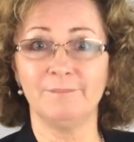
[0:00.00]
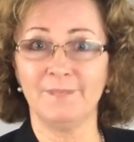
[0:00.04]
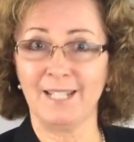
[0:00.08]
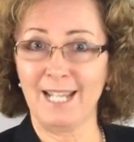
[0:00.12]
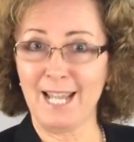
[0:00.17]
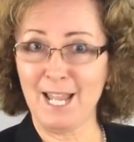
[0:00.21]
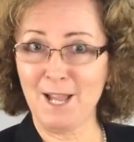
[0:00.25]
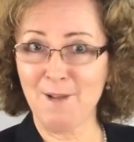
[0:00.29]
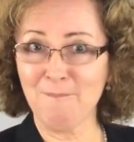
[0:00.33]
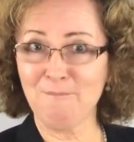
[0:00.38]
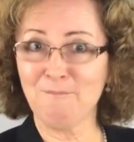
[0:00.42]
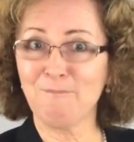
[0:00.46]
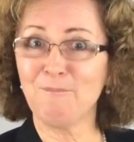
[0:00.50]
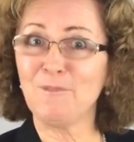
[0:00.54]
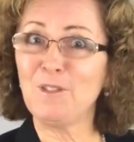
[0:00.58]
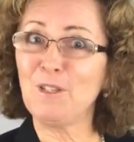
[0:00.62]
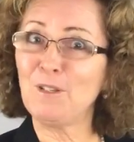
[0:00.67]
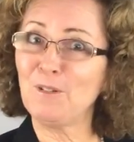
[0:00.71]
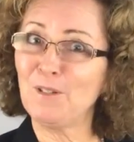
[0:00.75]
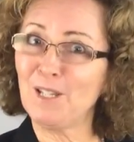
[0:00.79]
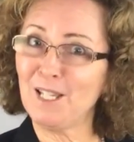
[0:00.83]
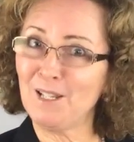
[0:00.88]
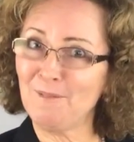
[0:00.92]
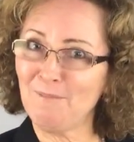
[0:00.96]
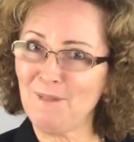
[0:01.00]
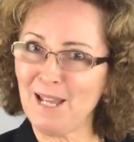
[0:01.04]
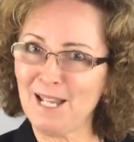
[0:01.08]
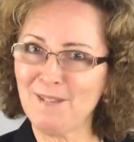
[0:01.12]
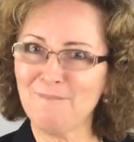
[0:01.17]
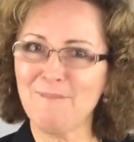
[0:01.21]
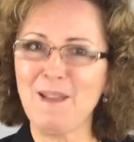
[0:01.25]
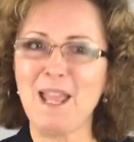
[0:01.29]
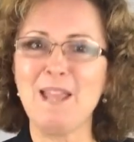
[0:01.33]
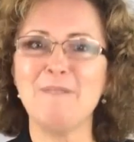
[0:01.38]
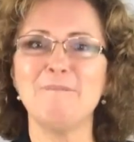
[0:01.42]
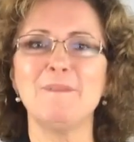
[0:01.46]
Yep, you can
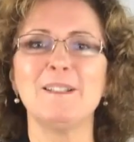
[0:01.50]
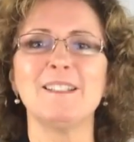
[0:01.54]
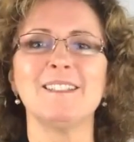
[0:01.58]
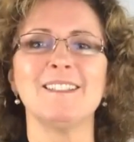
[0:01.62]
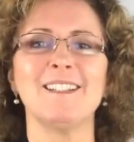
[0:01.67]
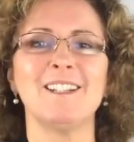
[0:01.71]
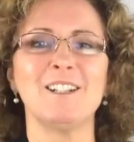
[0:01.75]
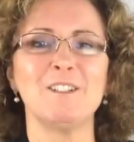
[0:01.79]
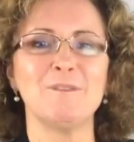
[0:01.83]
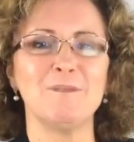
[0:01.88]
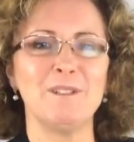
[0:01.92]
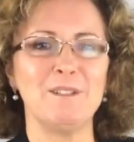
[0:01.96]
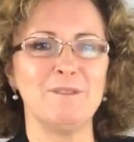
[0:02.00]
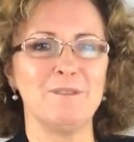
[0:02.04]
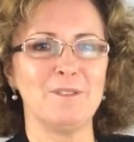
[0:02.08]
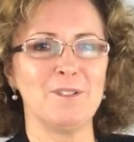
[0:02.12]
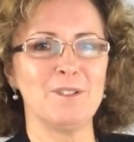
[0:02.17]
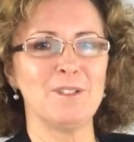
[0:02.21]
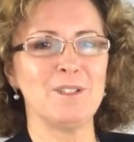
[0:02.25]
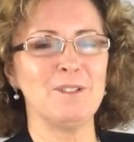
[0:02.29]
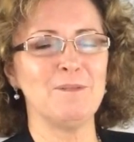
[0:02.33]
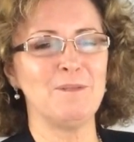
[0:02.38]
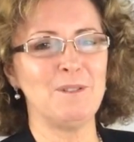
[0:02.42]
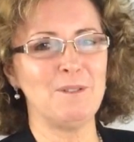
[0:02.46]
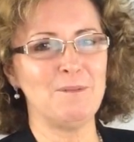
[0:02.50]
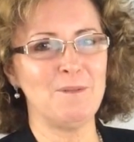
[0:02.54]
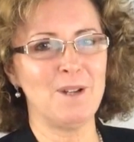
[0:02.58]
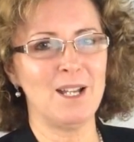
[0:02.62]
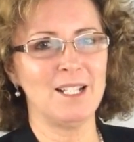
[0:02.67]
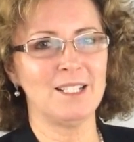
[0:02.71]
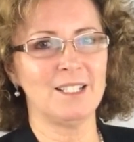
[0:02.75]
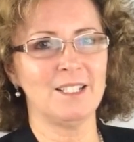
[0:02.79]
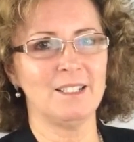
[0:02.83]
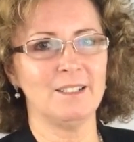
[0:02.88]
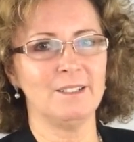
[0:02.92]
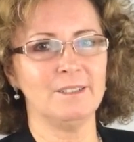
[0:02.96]
make payments on a reverse if you
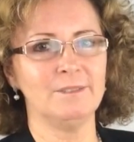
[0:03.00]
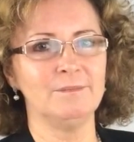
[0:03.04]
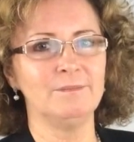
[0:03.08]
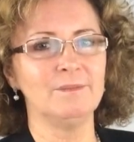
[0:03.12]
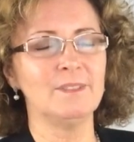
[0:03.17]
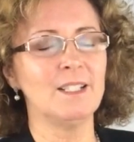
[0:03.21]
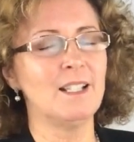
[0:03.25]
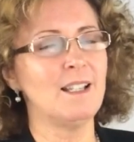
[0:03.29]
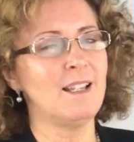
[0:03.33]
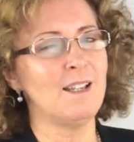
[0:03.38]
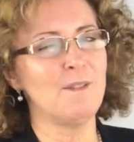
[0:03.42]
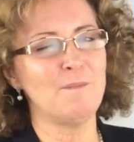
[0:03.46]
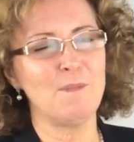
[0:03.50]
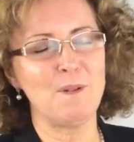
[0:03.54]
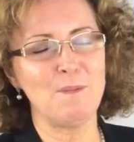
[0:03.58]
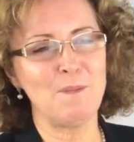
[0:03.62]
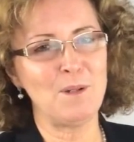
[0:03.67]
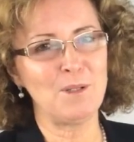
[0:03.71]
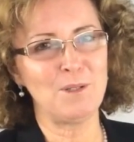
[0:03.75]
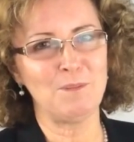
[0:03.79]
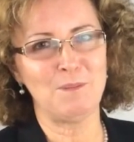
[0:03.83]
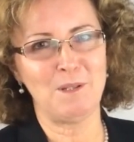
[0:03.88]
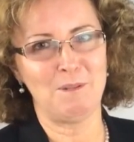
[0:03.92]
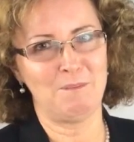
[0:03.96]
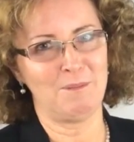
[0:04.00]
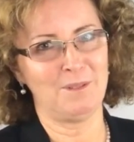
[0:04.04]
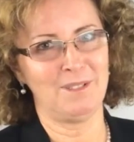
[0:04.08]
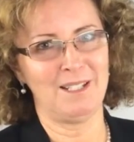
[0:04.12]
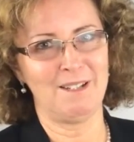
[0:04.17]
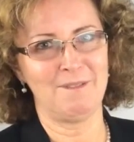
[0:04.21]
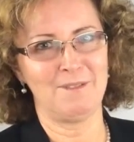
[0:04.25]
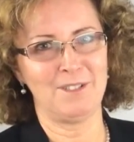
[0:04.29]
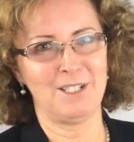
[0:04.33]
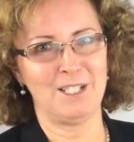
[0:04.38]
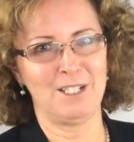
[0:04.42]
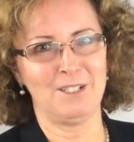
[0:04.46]
want to, but most people
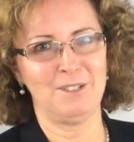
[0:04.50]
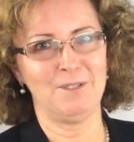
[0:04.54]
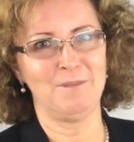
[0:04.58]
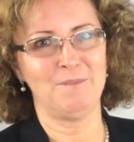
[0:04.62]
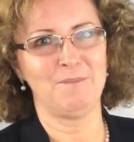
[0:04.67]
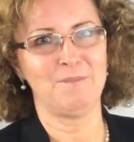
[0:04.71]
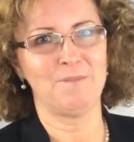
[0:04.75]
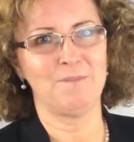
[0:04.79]
never do.